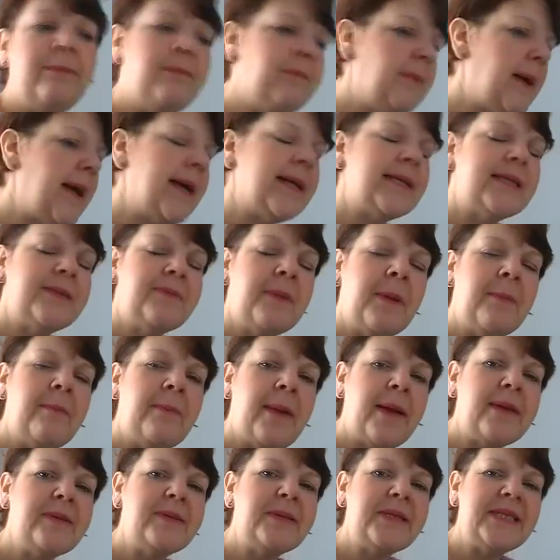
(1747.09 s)
back to my
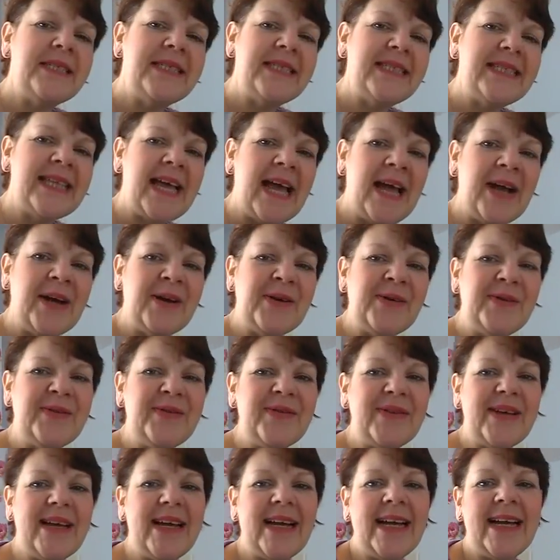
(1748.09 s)
bouncing
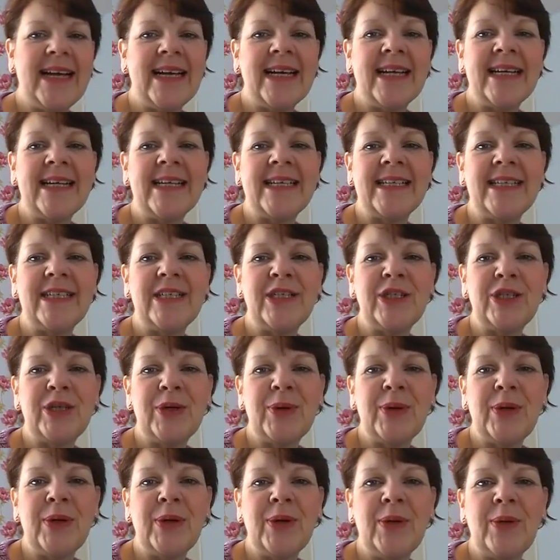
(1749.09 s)
self and show
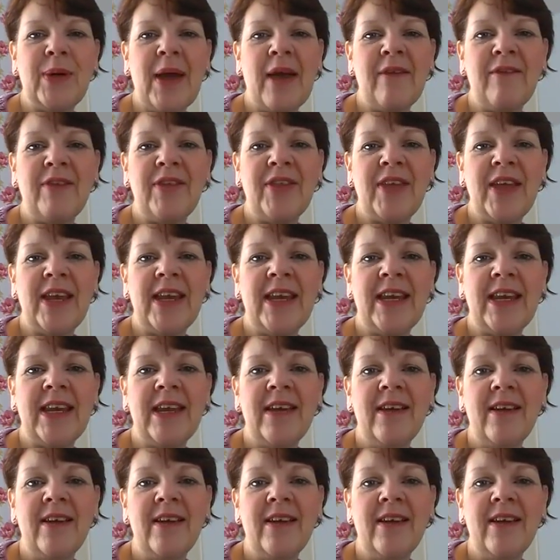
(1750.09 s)
you everything